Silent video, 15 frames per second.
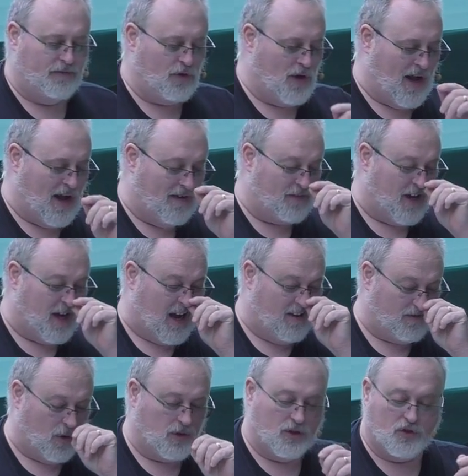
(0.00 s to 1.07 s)
but if you have an
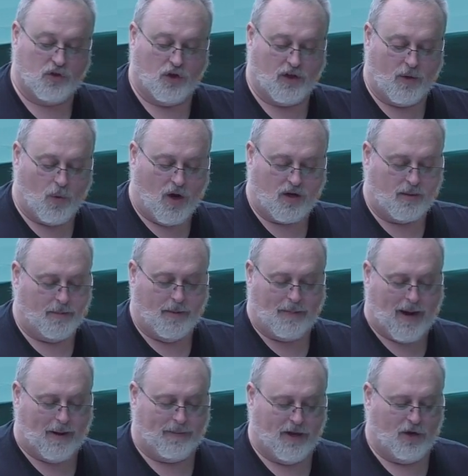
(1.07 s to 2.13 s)
iPhone, you're certainly welcome
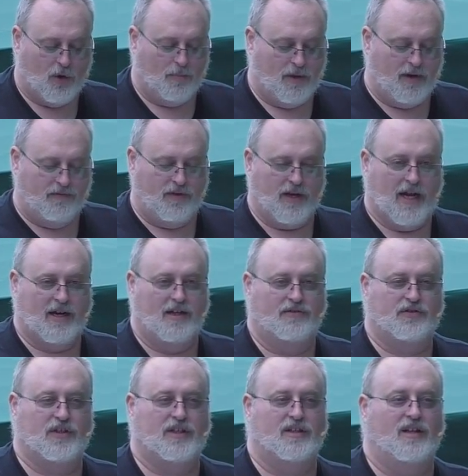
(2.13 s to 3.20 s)
to pop that open if you got
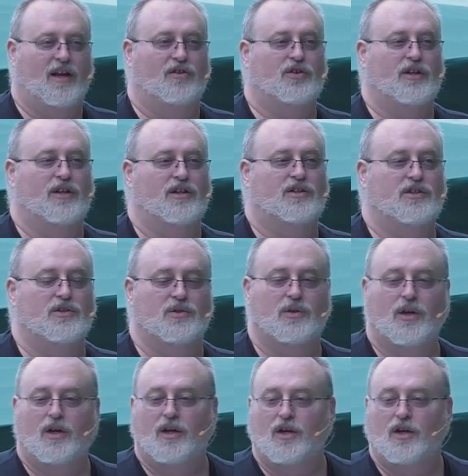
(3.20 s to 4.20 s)
enough signal out here to